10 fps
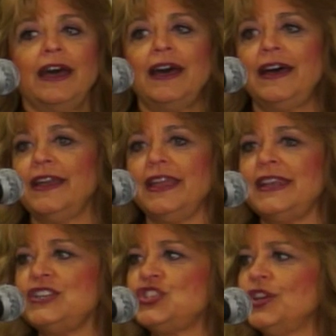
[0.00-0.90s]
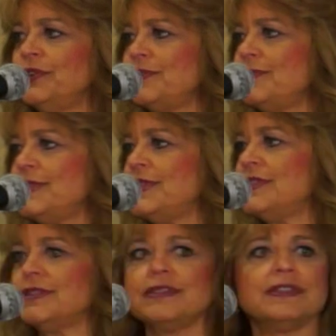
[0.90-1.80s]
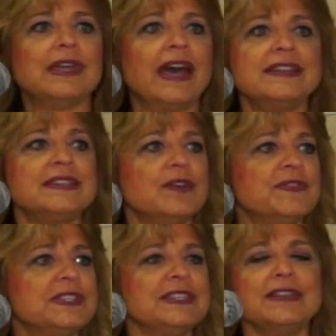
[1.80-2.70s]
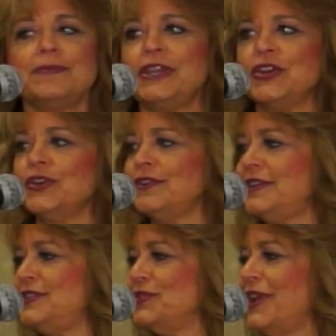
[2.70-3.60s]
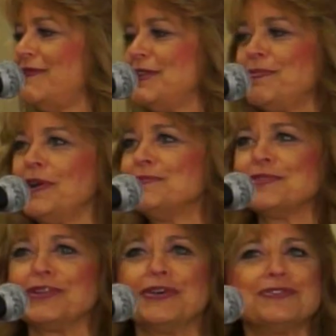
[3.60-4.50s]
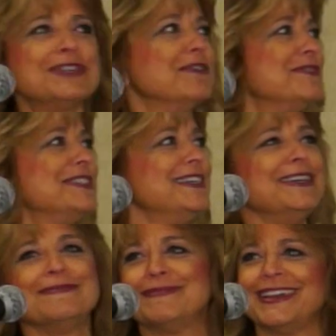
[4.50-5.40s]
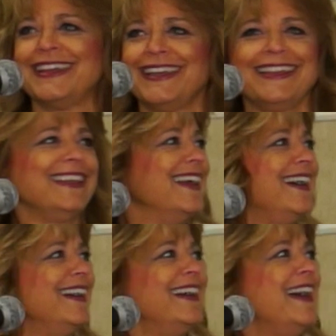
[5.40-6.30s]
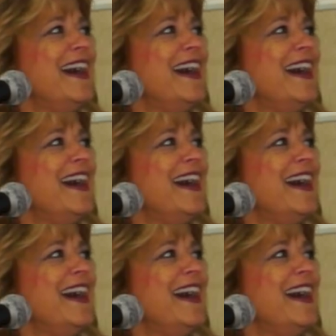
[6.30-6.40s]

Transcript: Any children with high self-esteem here don't have any problems with low self-esteem? Yeah.